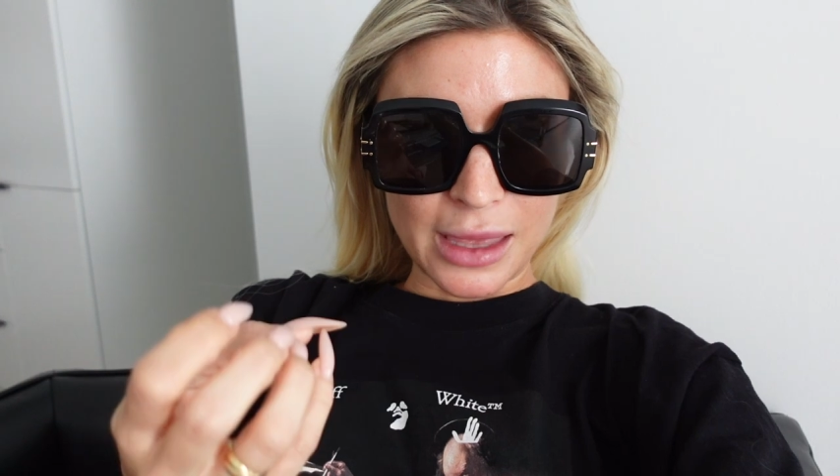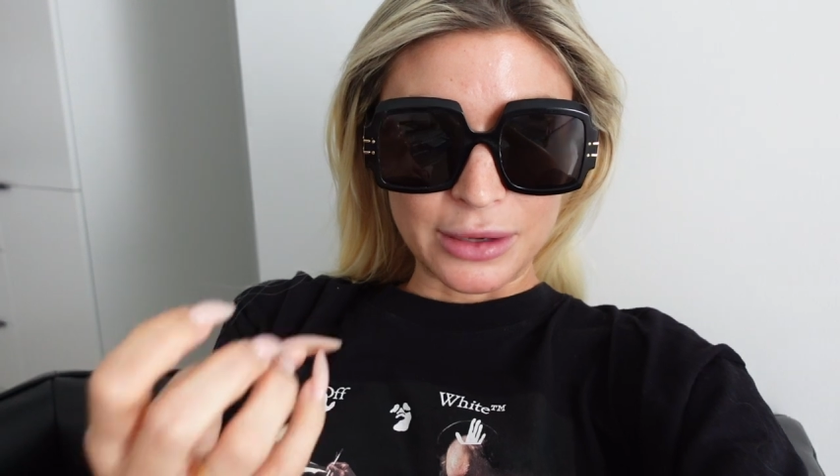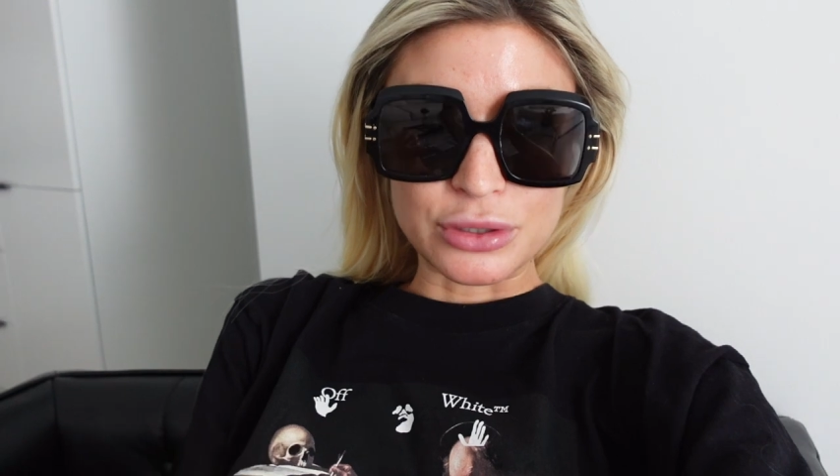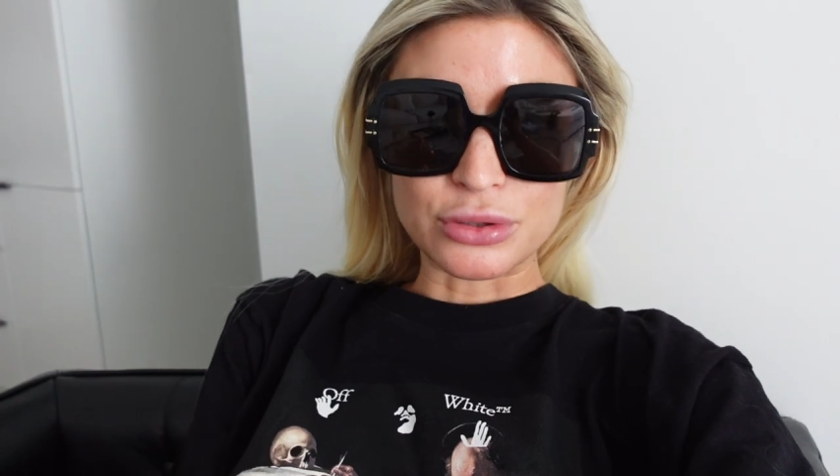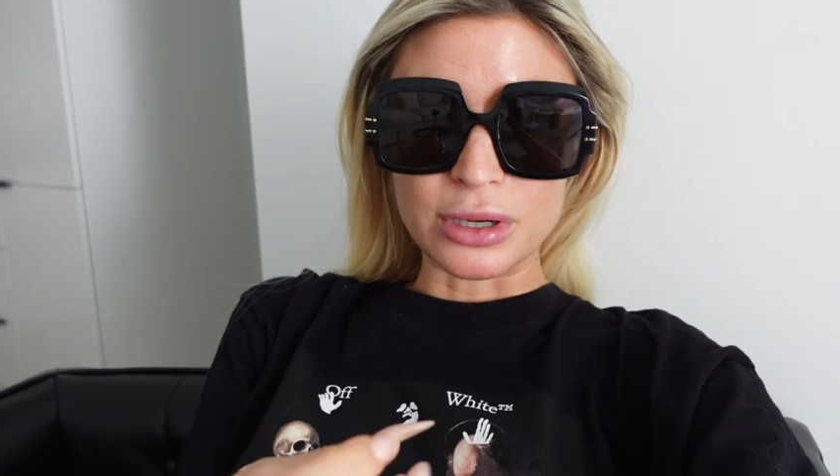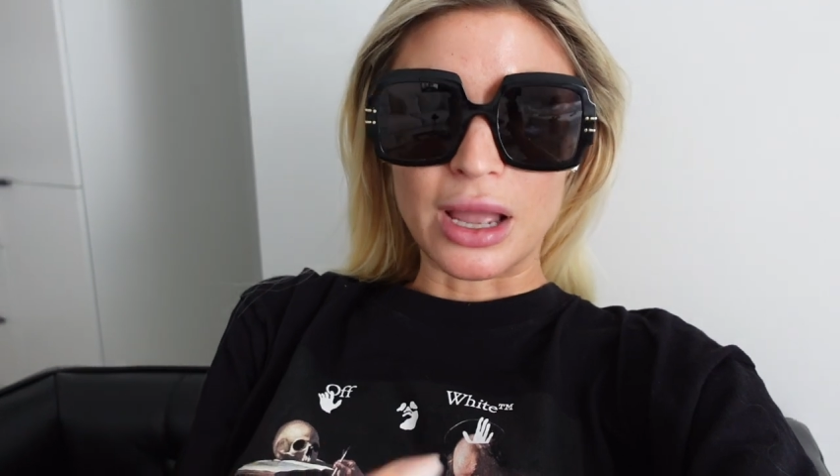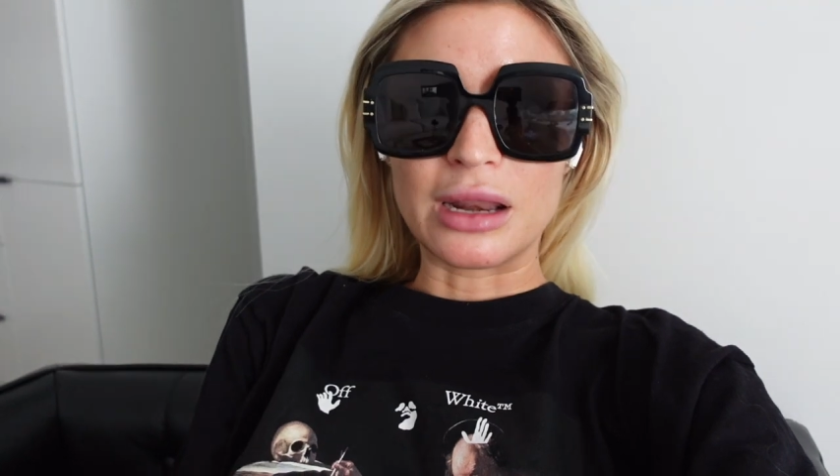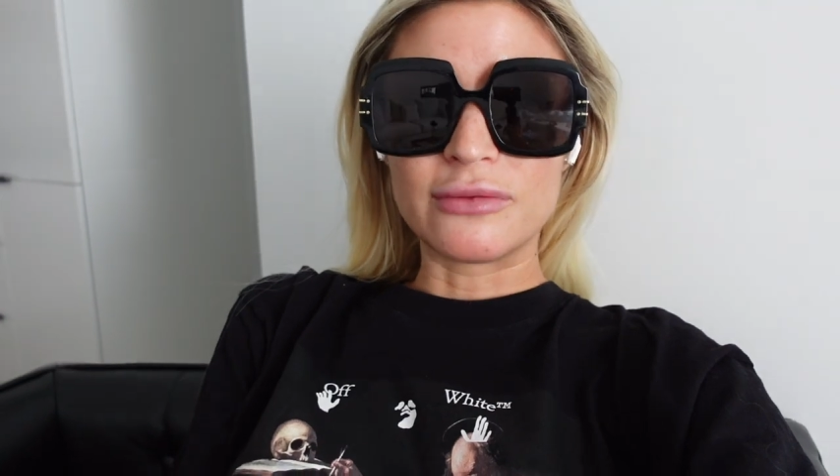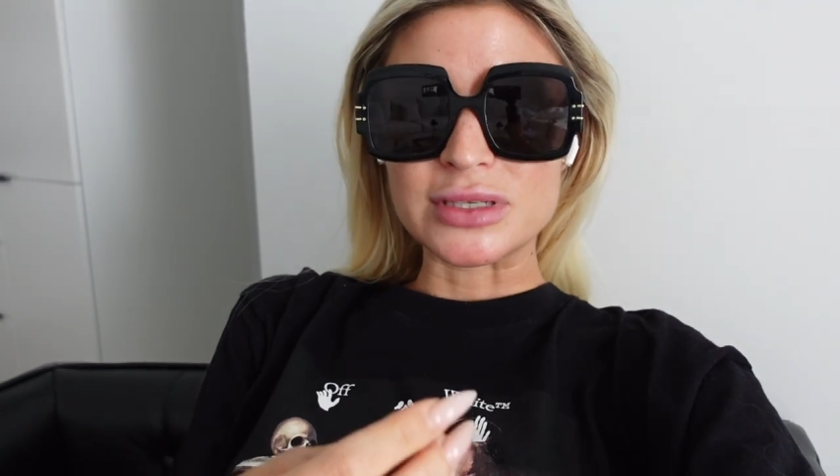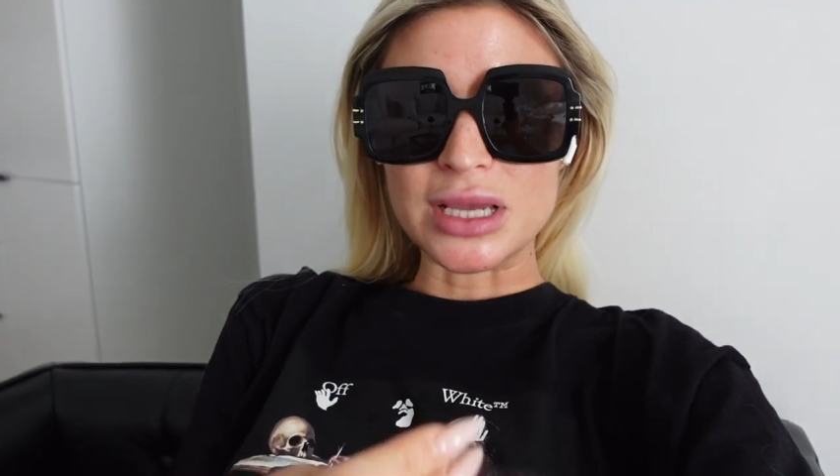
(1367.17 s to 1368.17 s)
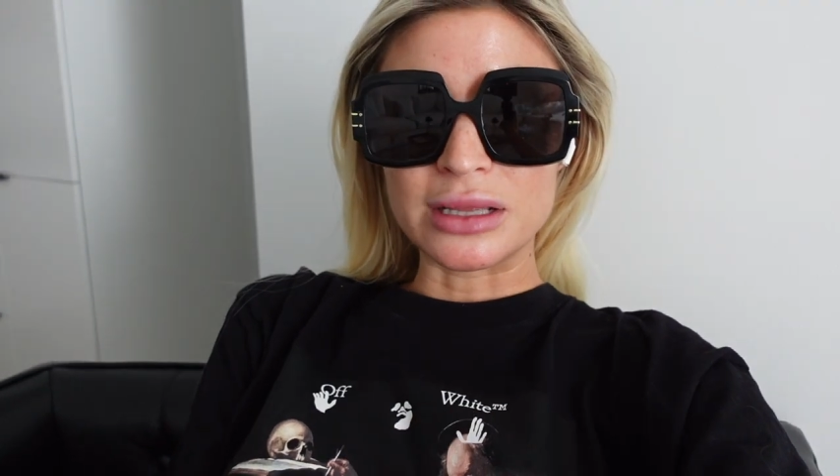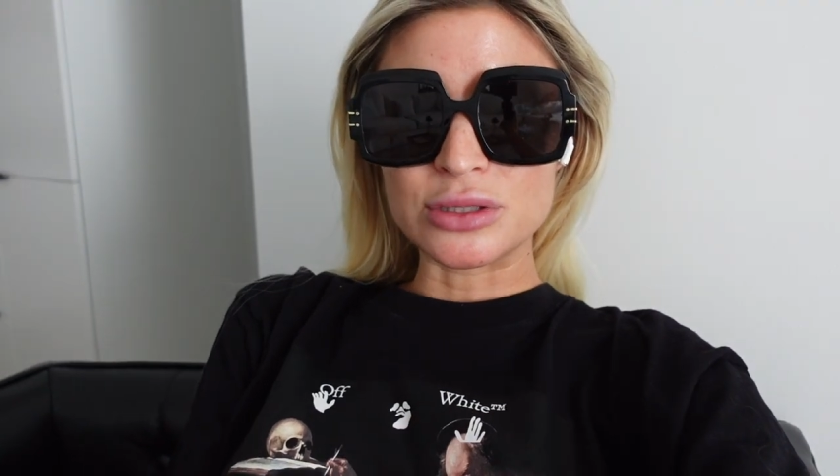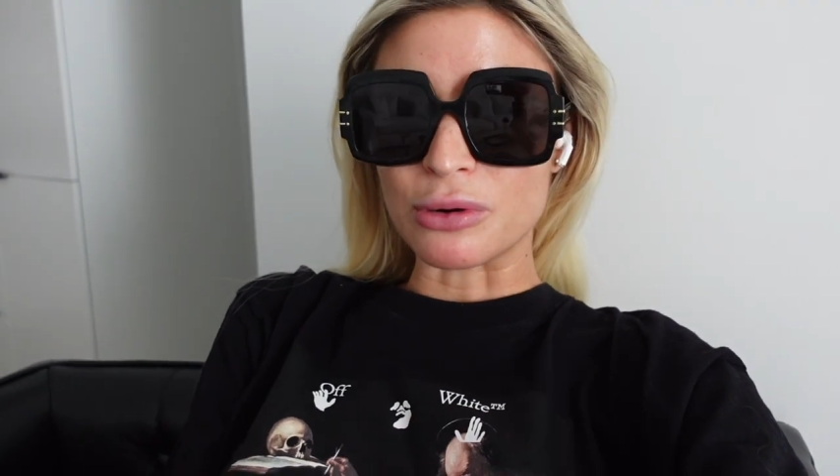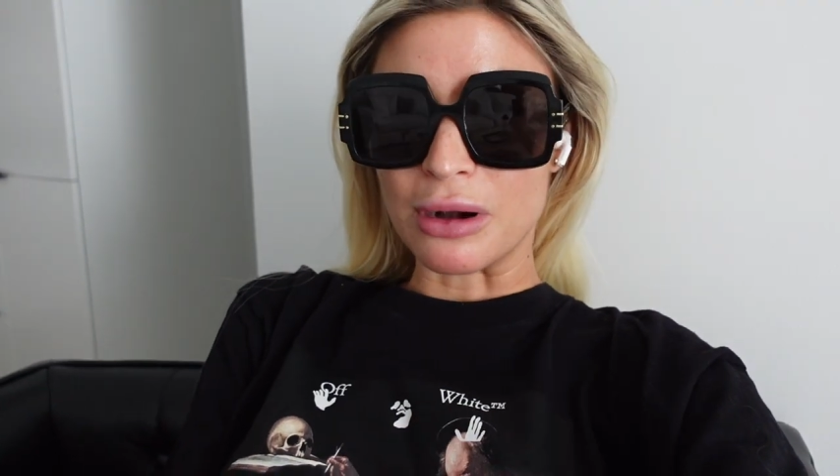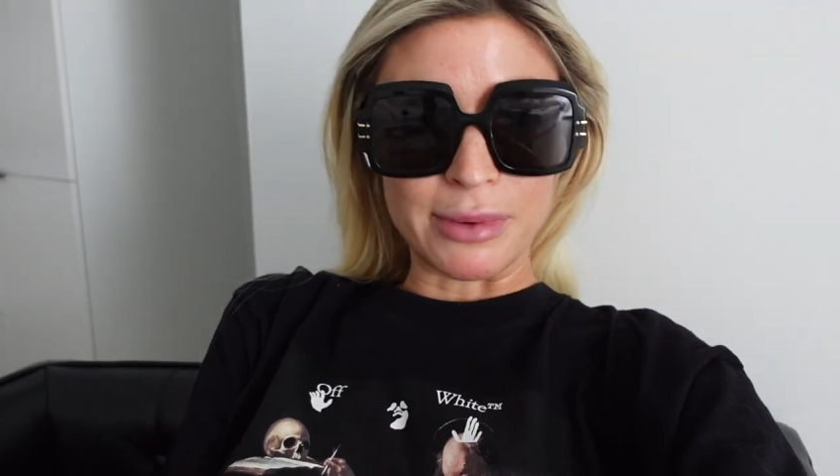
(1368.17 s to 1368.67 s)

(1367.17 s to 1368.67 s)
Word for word: in a creative sense or